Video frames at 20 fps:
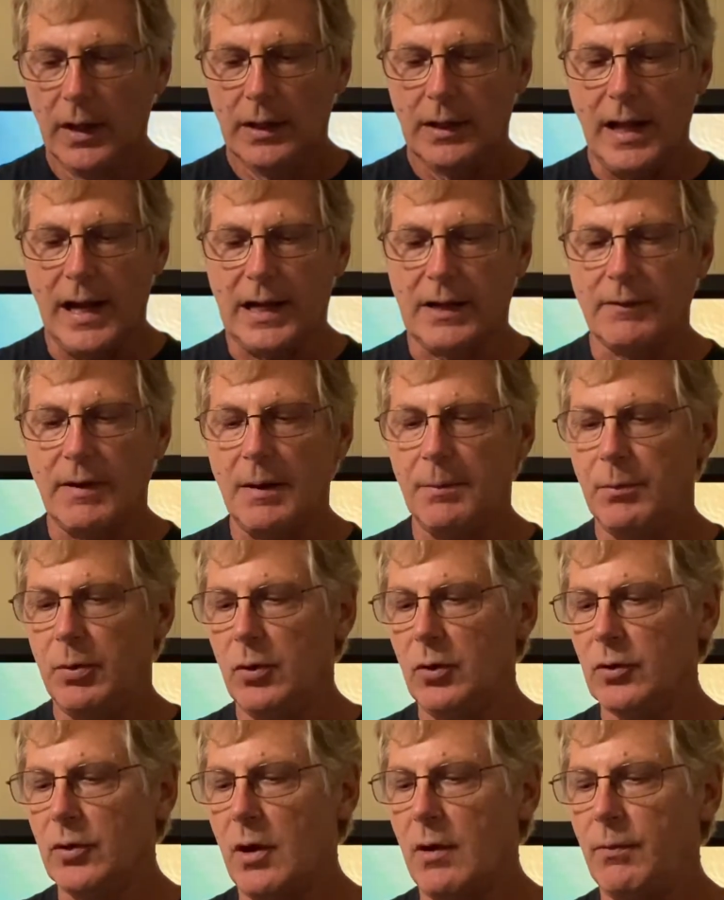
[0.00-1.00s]
Like if I
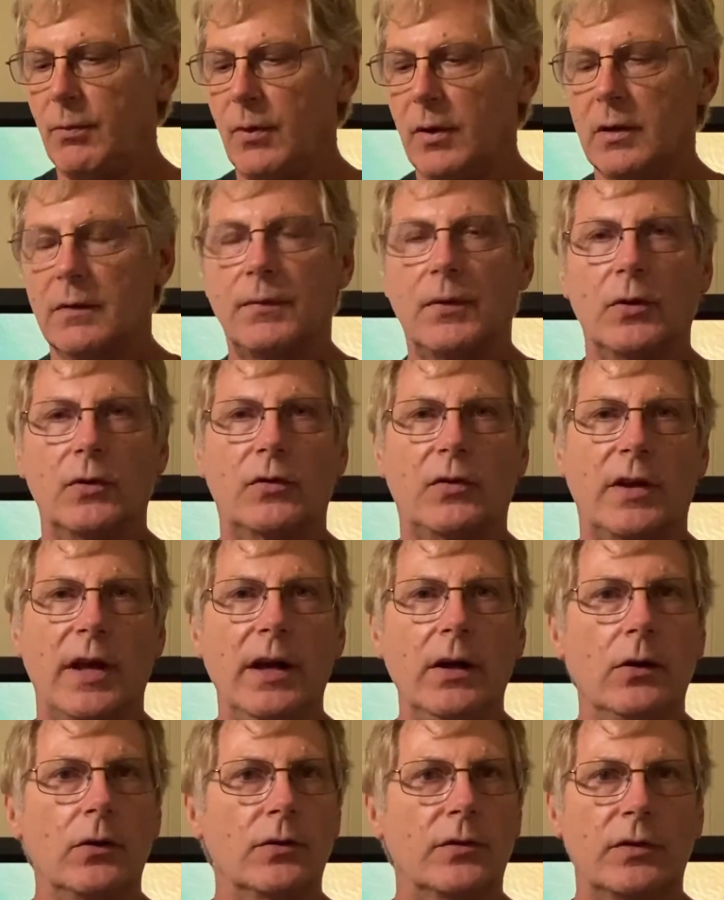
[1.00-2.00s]
pulled off one of her
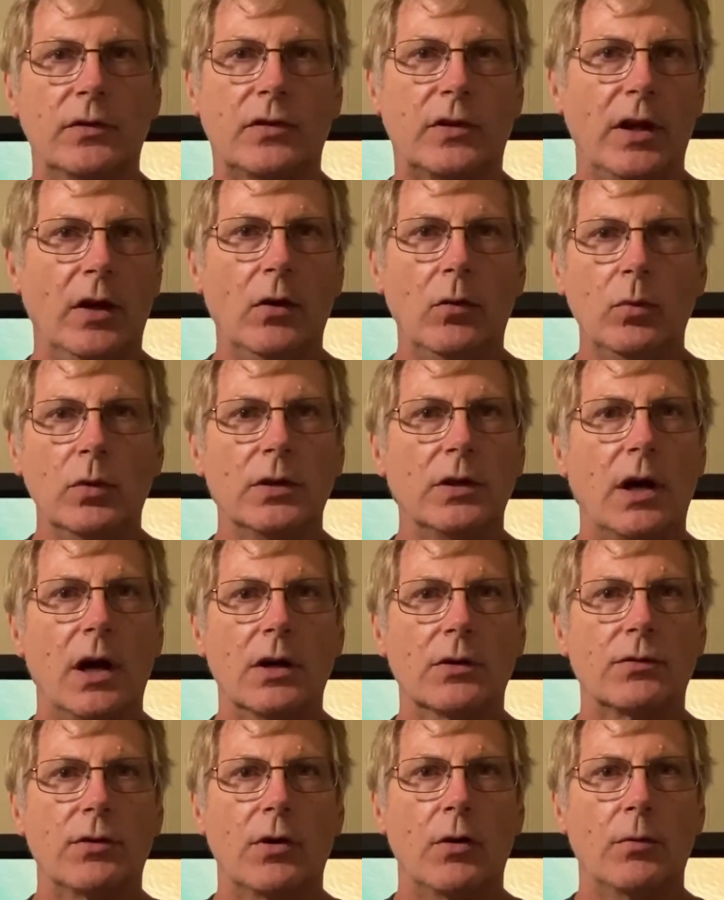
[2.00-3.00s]
scales, the scale would
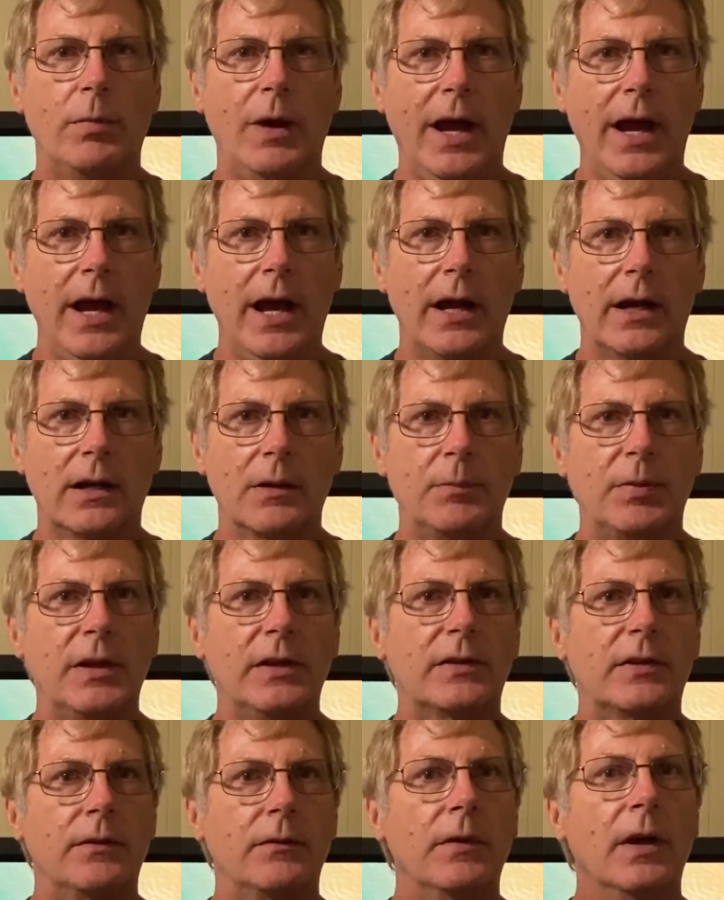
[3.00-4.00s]
not grow back. A
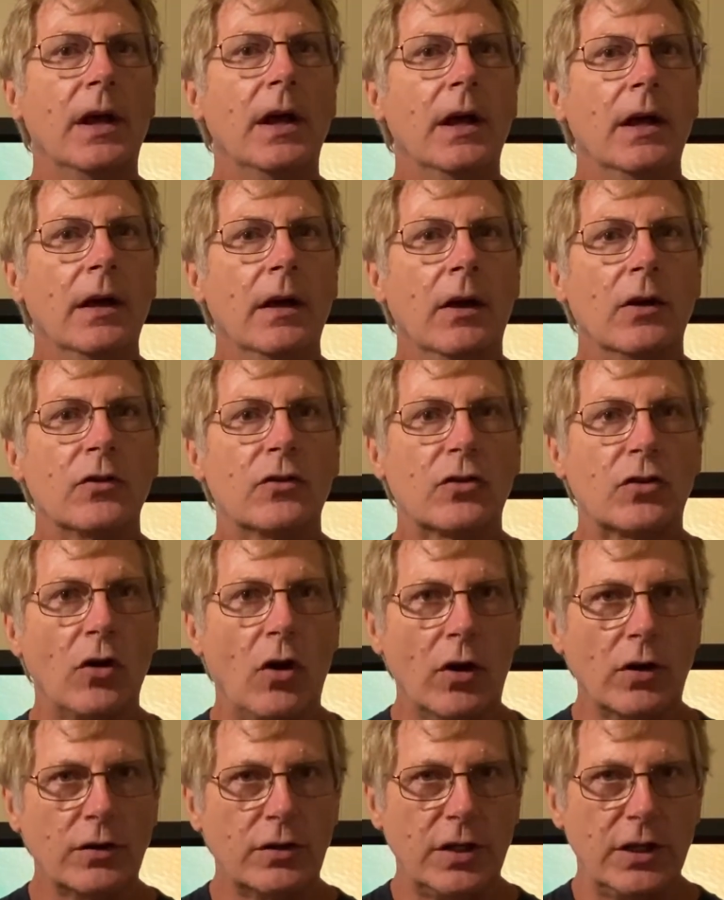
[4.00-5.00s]
piece of
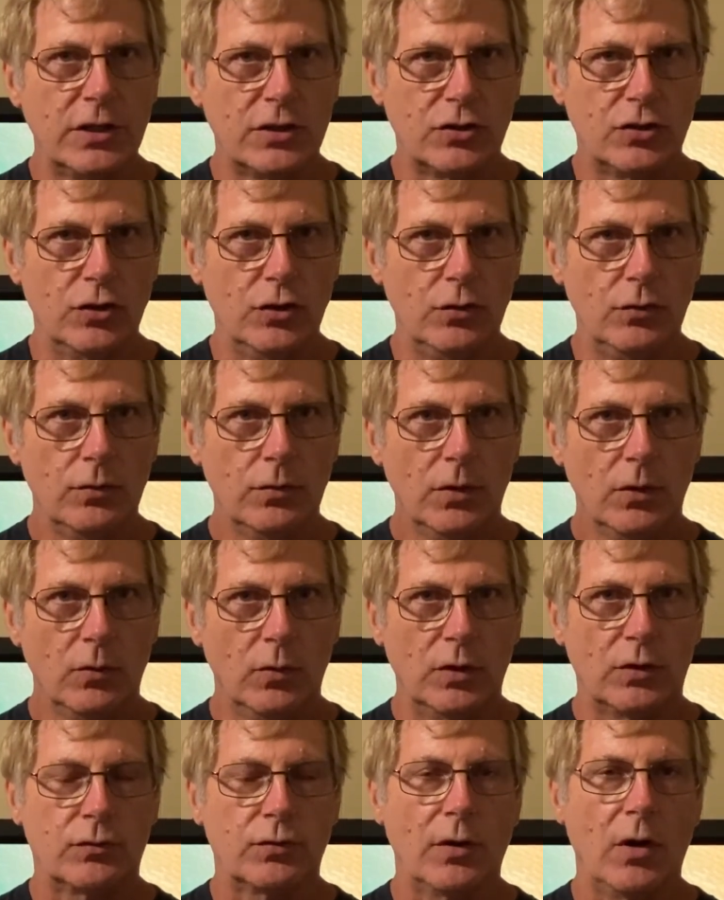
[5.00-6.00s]
scar tissue
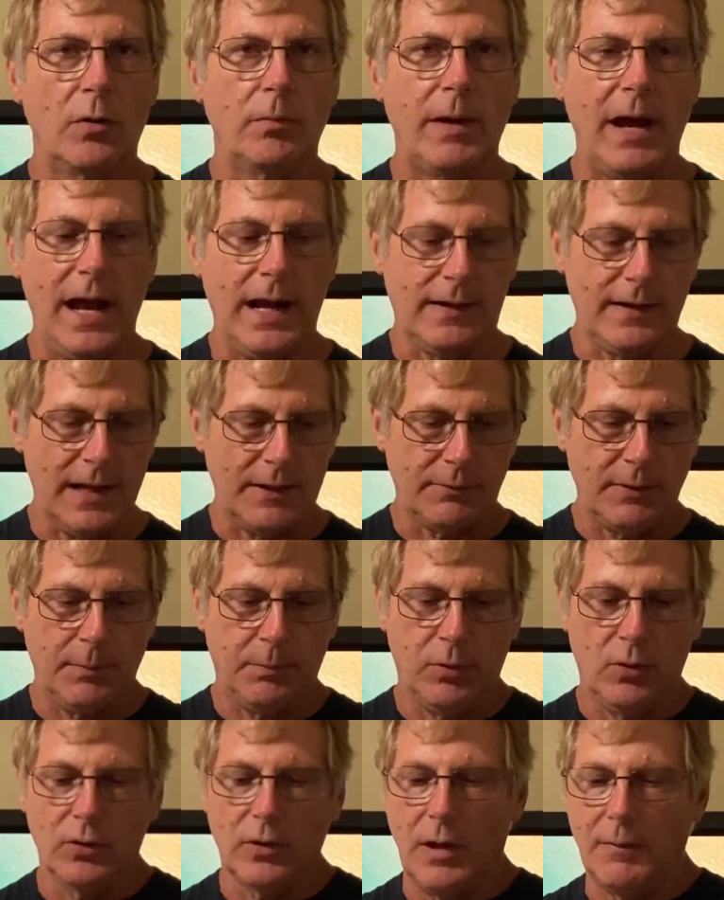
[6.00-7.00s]
would grow back. Like if I
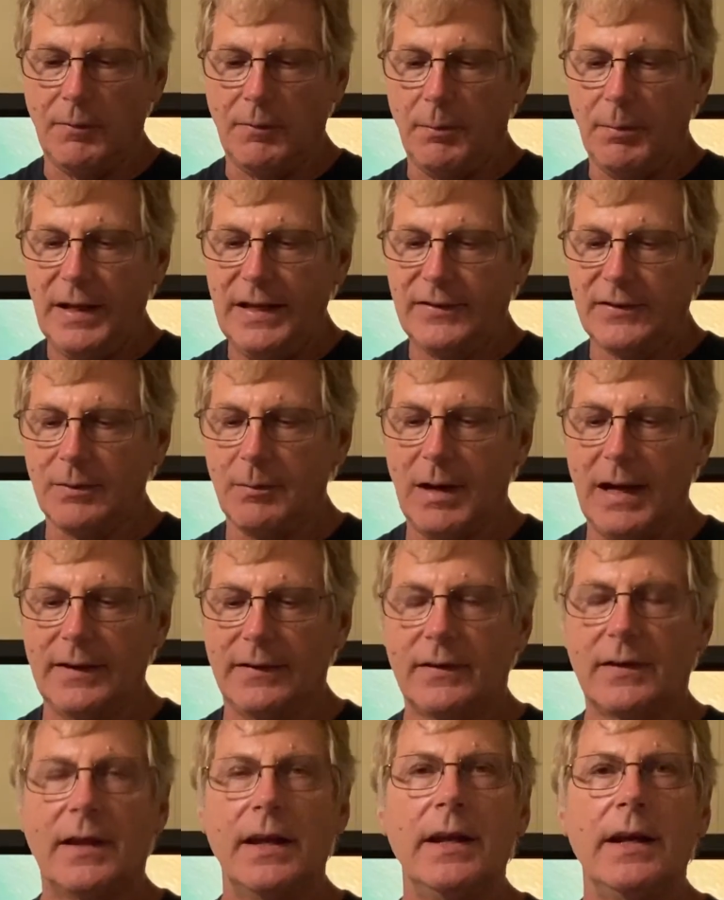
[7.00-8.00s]
pulled off a piece of my
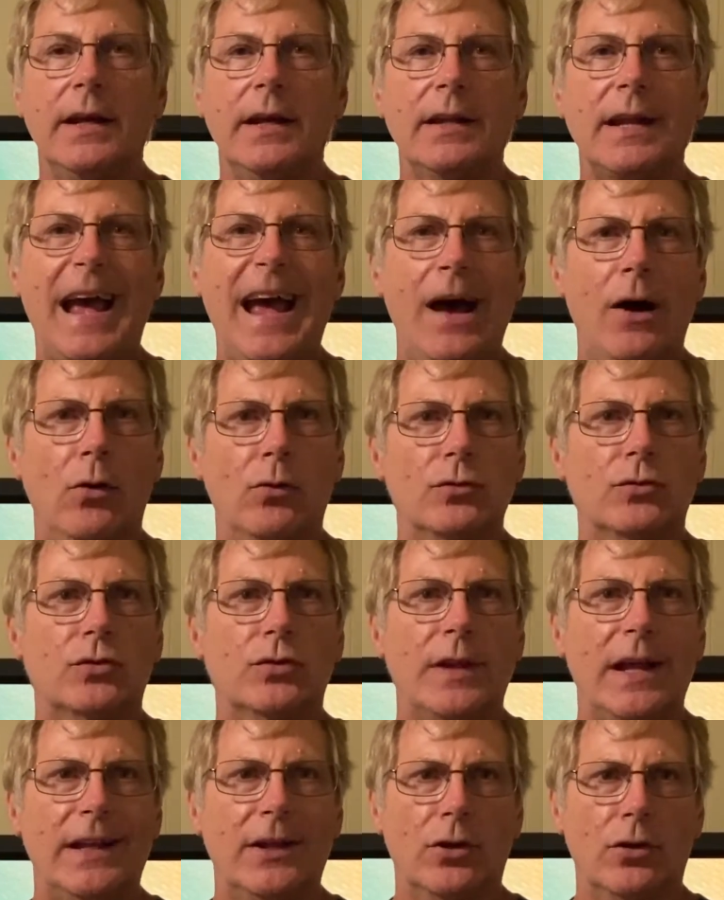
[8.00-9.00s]
skin, ouch,
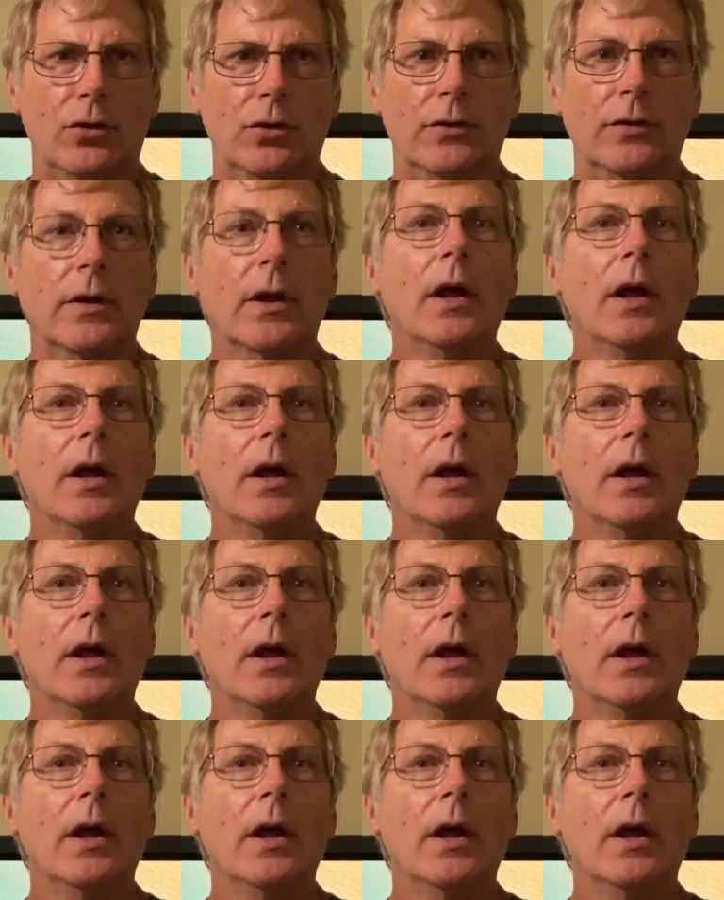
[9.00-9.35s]
that hurt.